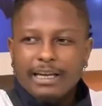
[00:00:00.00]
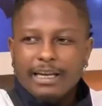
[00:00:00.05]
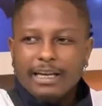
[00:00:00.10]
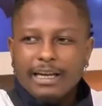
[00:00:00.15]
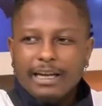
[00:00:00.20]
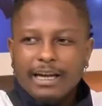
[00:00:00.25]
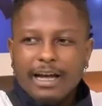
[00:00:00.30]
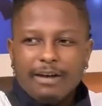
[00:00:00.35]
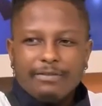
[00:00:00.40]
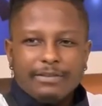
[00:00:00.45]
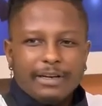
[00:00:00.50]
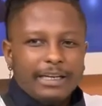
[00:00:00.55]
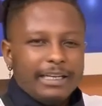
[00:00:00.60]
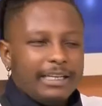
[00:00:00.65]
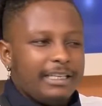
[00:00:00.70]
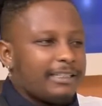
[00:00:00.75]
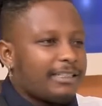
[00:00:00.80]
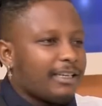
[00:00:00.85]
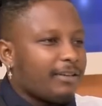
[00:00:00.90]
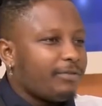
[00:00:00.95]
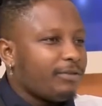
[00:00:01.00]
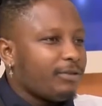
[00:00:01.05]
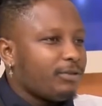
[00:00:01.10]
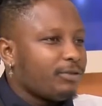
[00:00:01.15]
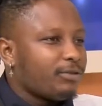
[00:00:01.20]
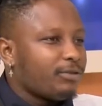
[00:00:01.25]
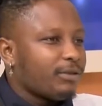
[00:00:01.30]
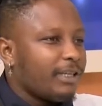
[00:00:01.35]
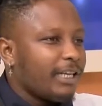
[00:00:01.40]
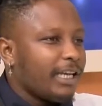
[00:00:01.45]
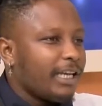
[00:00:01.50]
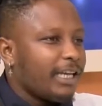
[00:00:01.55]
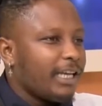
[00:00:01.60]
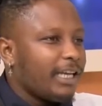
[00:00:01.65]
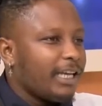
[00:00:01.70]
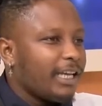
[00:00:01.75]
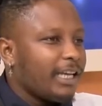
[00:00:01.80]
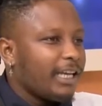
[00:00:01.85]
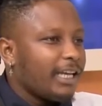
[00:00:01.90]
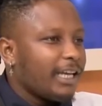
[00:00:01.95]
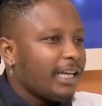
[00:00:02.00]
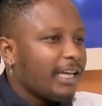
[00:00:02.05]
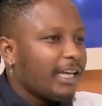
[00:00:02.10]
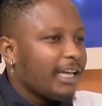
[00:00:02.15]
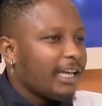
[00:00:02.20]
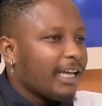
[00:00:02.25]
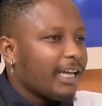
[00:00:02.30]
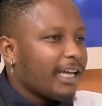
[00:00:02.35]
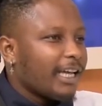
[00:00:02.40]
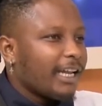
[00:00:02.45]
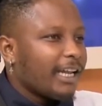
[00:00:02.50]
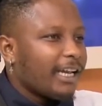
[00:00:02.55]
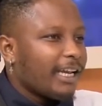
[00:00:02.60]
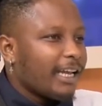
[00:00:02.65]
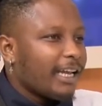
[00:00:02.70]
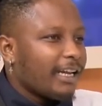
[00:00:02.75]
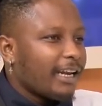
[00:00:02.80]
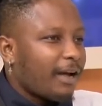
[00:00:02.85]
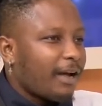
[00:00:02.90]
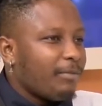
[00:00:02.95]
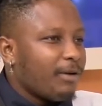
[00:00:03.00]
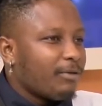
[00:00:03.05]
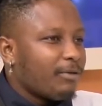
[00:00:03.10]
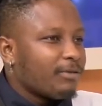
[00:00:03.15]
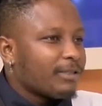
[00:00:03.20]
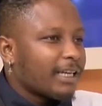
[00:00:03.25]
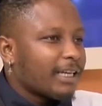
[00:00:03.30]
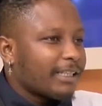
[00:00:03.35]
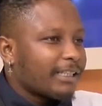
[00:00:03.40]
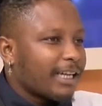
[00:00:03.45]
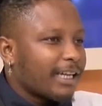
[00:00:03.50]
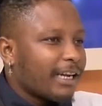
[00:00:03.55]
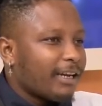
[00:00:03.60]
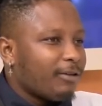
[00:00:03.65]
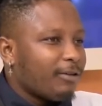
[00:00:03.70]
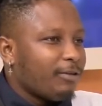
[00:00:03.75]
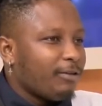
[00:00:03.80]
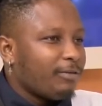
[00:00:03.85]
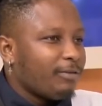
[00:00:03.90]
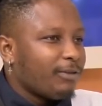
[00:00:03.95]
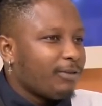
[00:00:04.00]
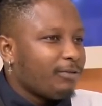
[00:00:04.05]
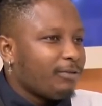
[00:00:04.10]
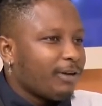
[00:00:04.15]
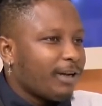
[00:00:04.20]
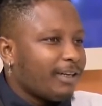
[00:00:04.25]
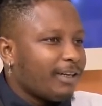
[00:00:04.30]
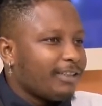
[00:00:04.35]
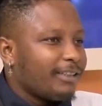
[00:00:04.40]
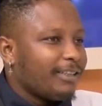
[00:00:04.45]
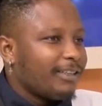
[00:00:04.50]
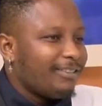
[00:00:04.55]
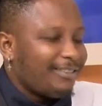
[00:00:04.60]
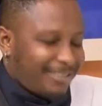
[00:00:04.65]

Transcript: having an interview today, then Abeokuta and Tanya no go fit do anything.